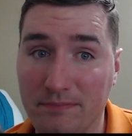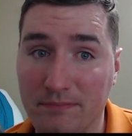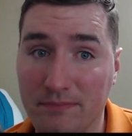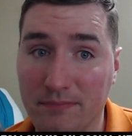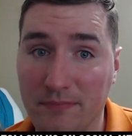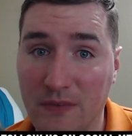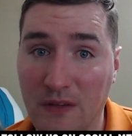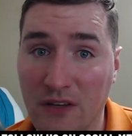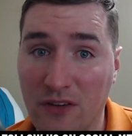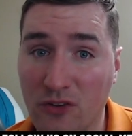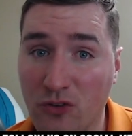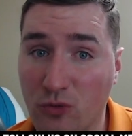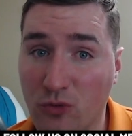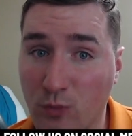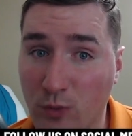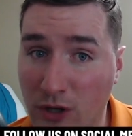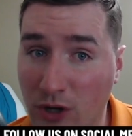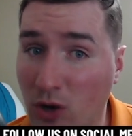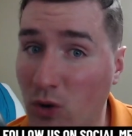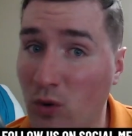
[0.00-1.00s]
Because
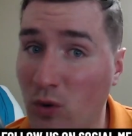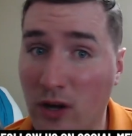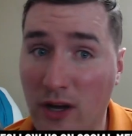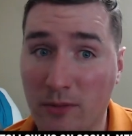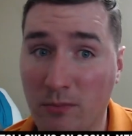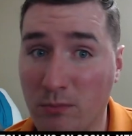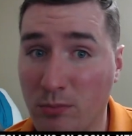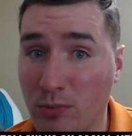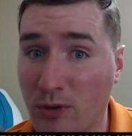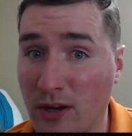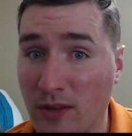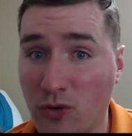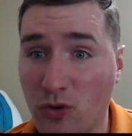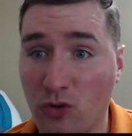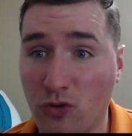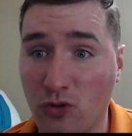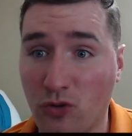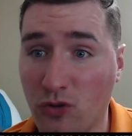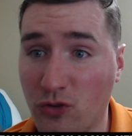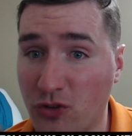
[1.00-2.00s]
we know Hunt
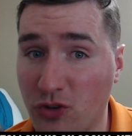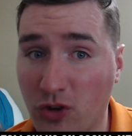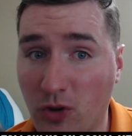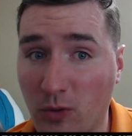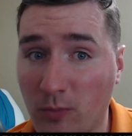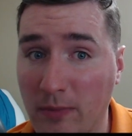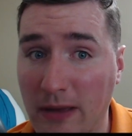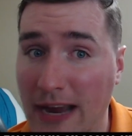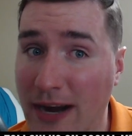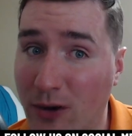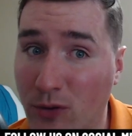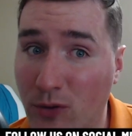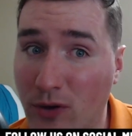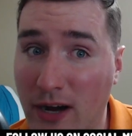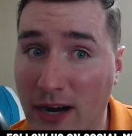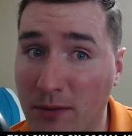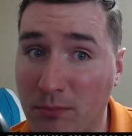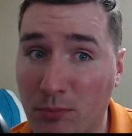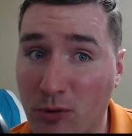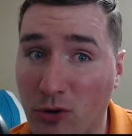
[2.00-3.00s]
Brothers will still back
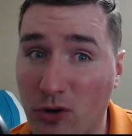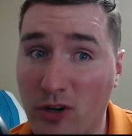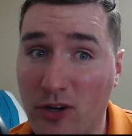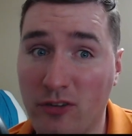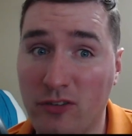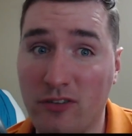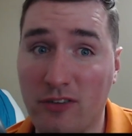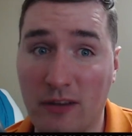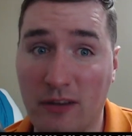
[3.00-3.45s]
Ryan Preece.